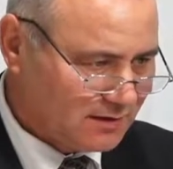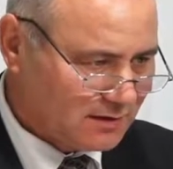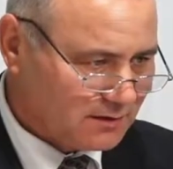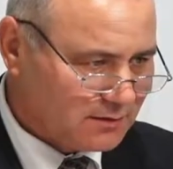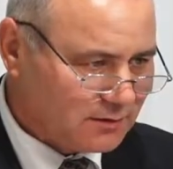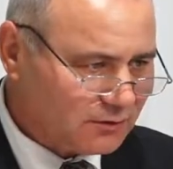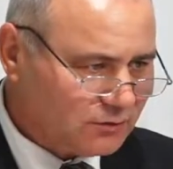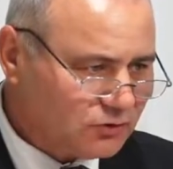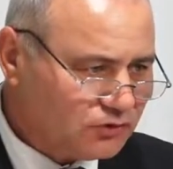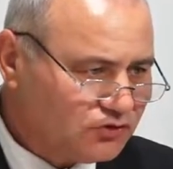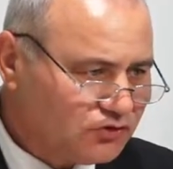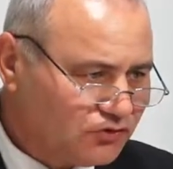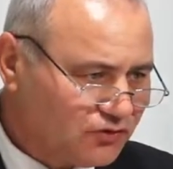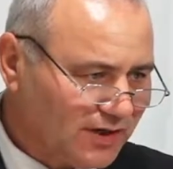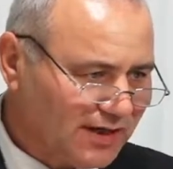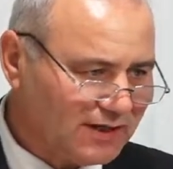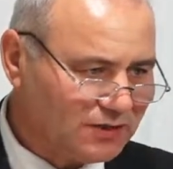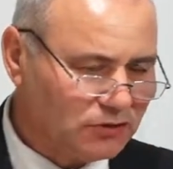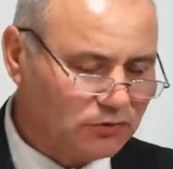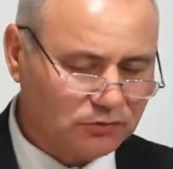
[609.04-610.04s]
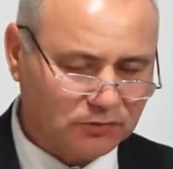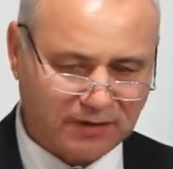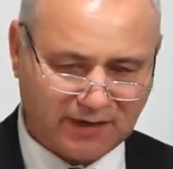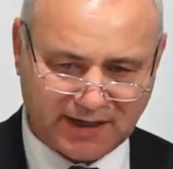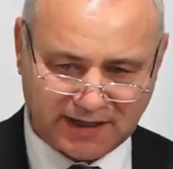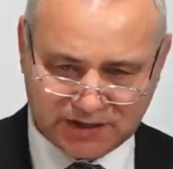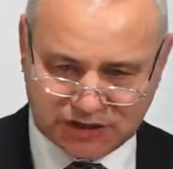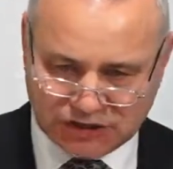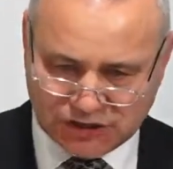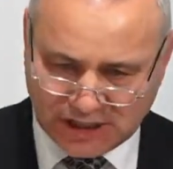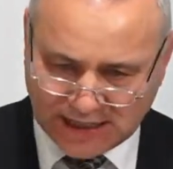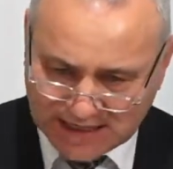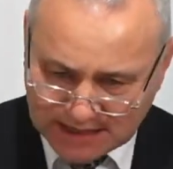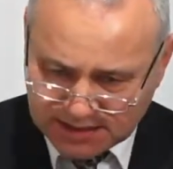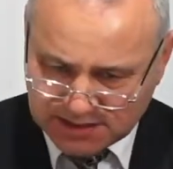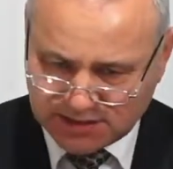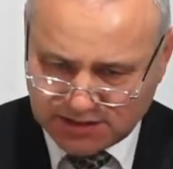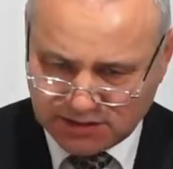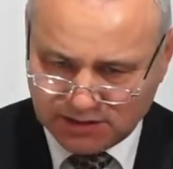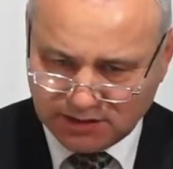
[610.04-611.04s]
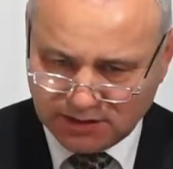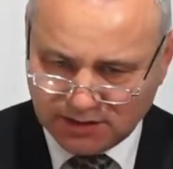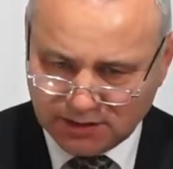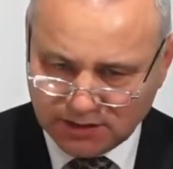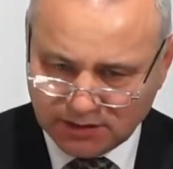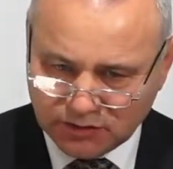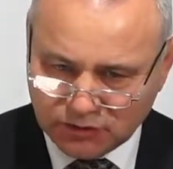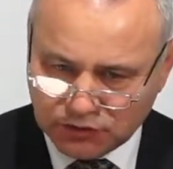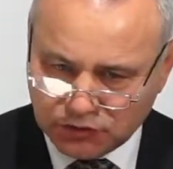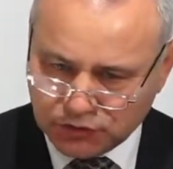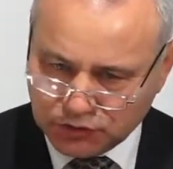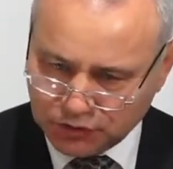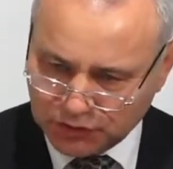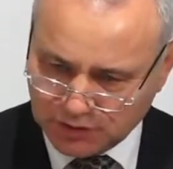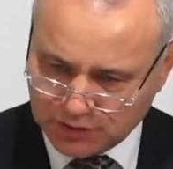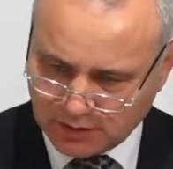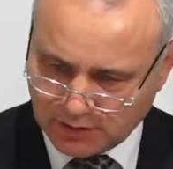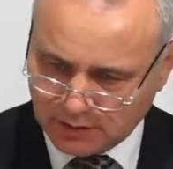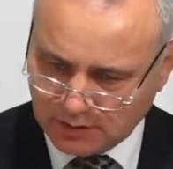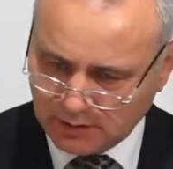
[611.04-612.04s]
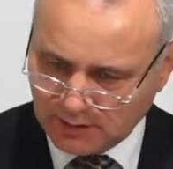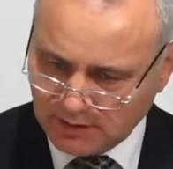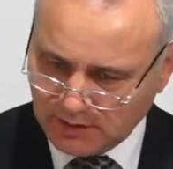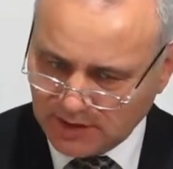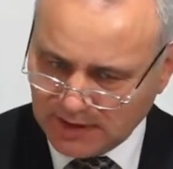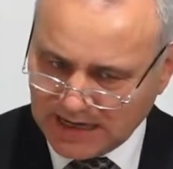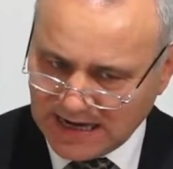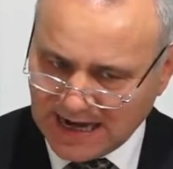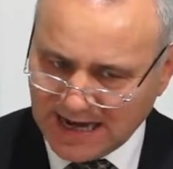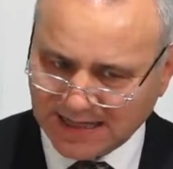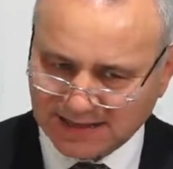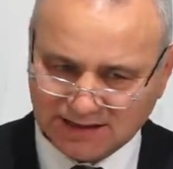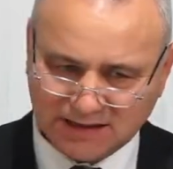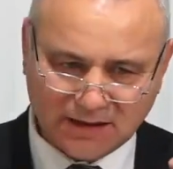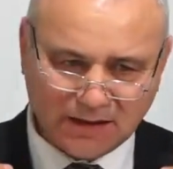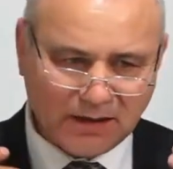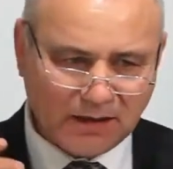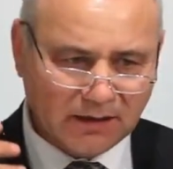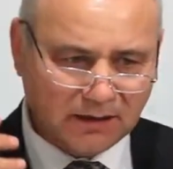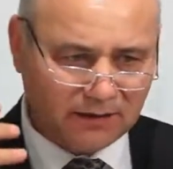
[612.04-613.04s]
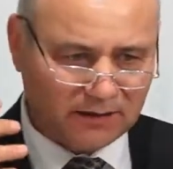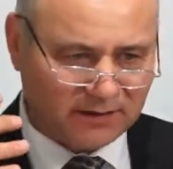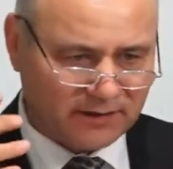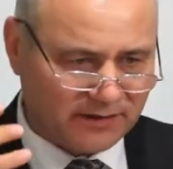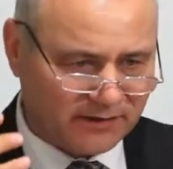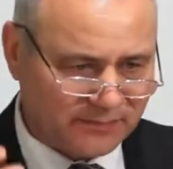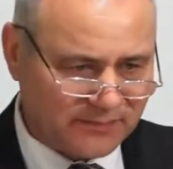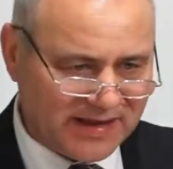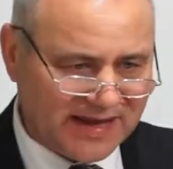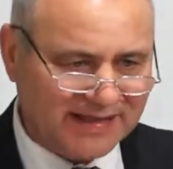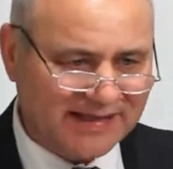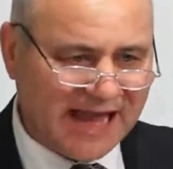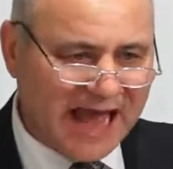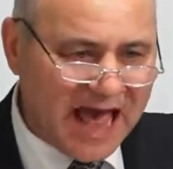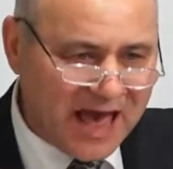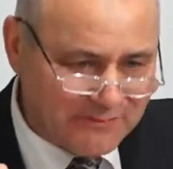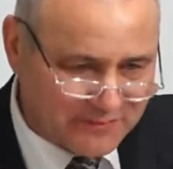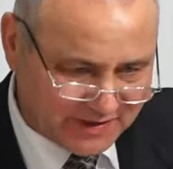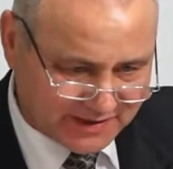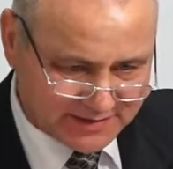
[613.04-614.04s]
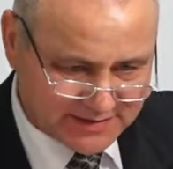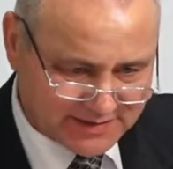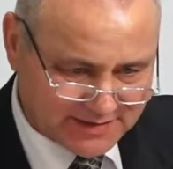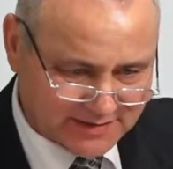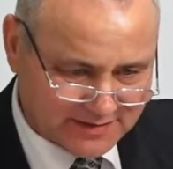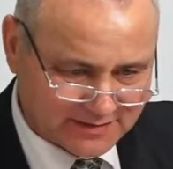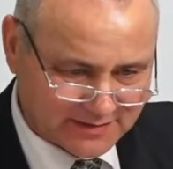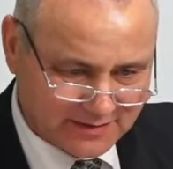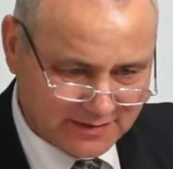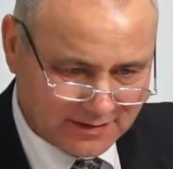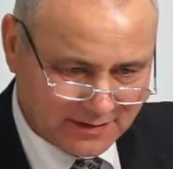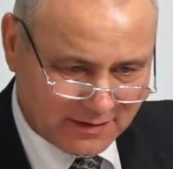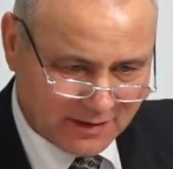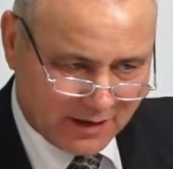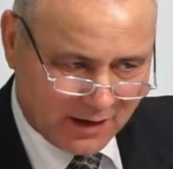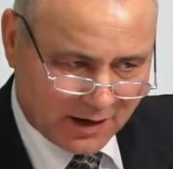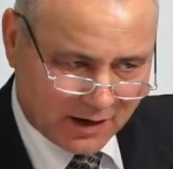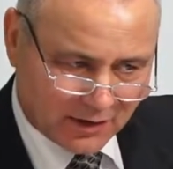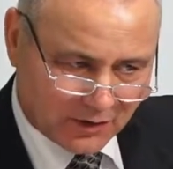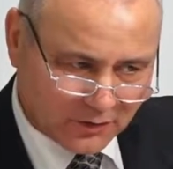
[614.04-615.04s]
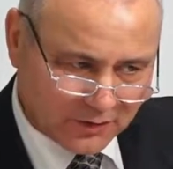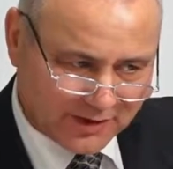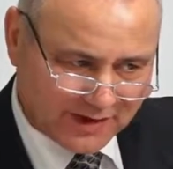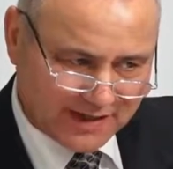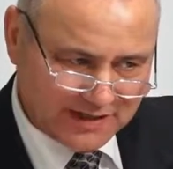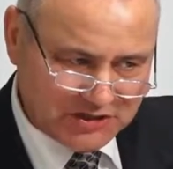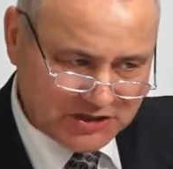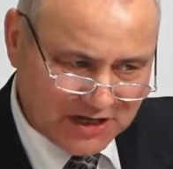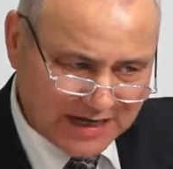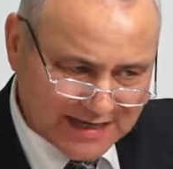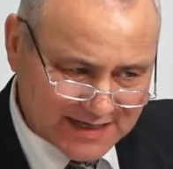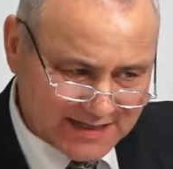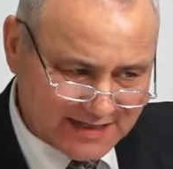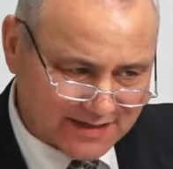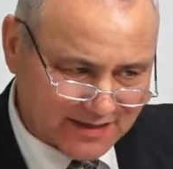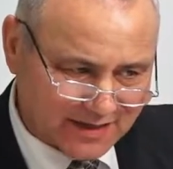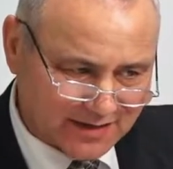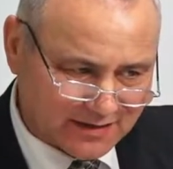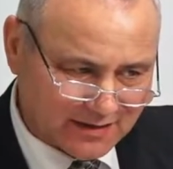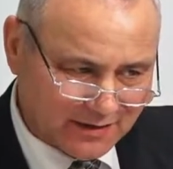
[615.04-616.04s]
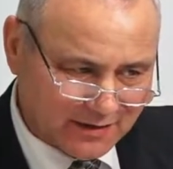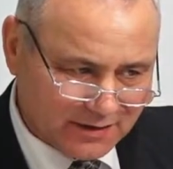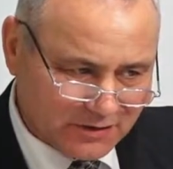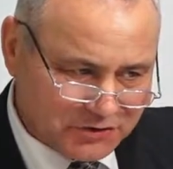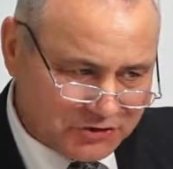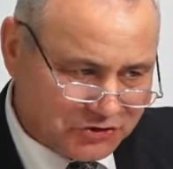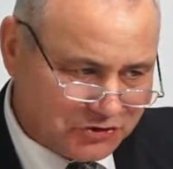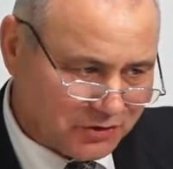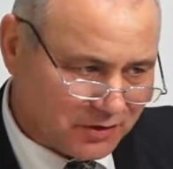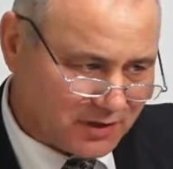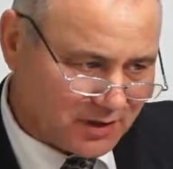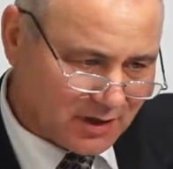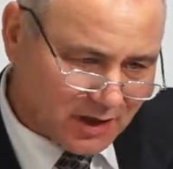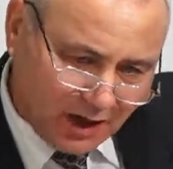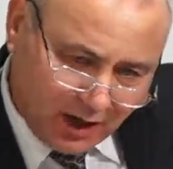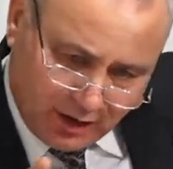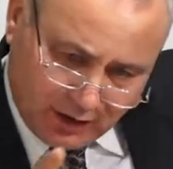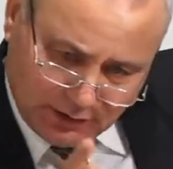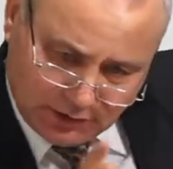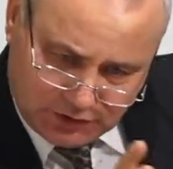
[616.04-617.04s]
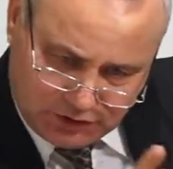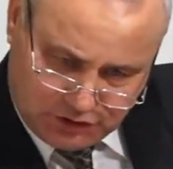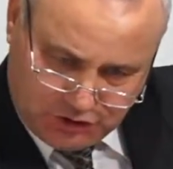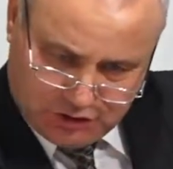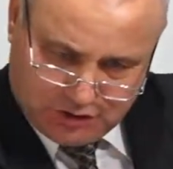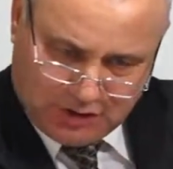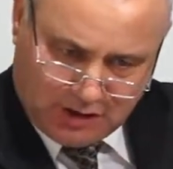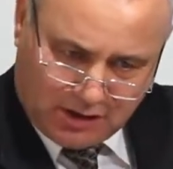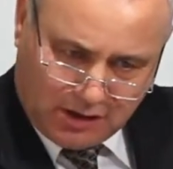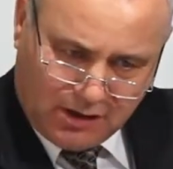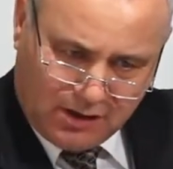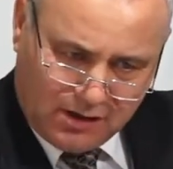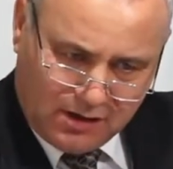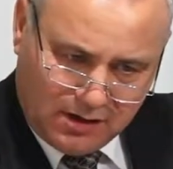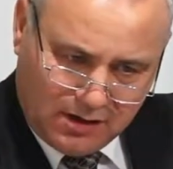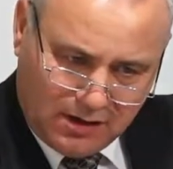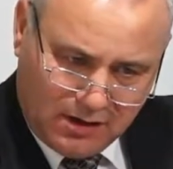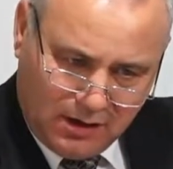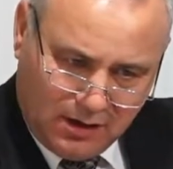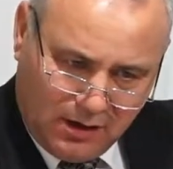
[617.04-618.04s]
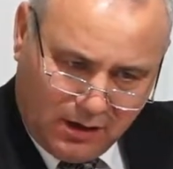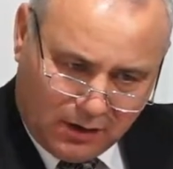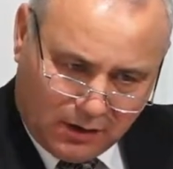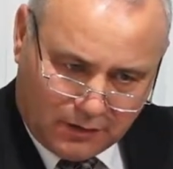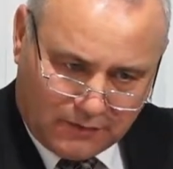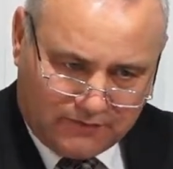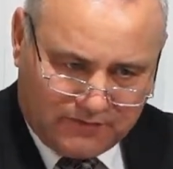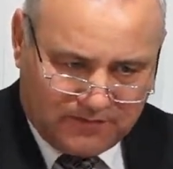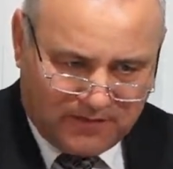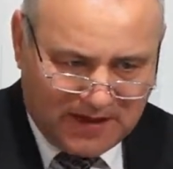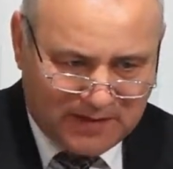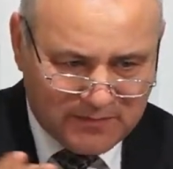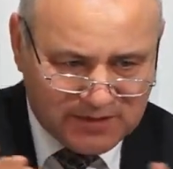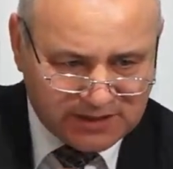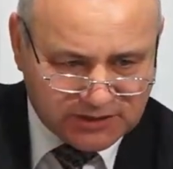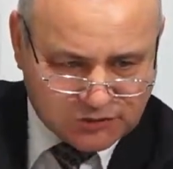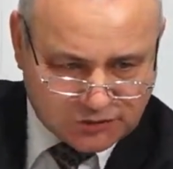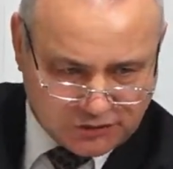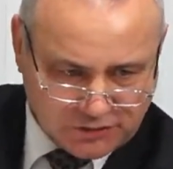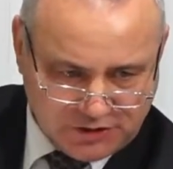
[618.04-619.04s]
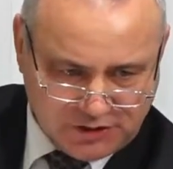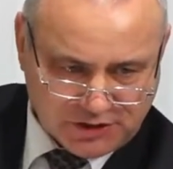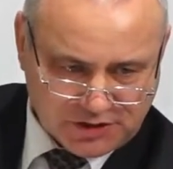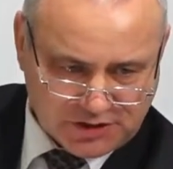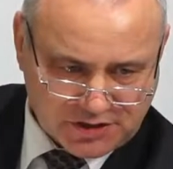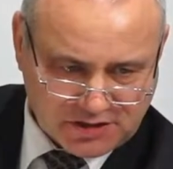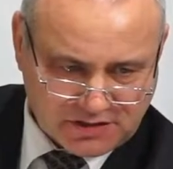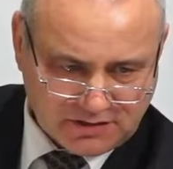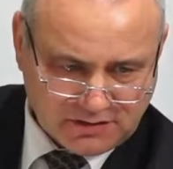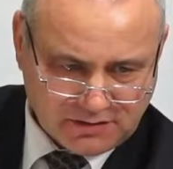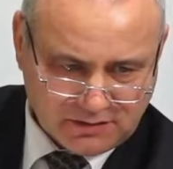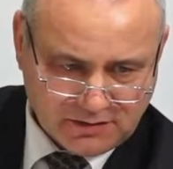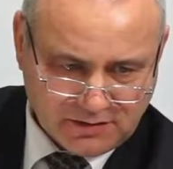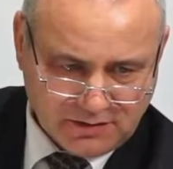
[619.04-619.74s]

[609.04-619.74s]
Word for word: don't try to adjust to your unconquered bad habits or adjust it to your culture or family tradition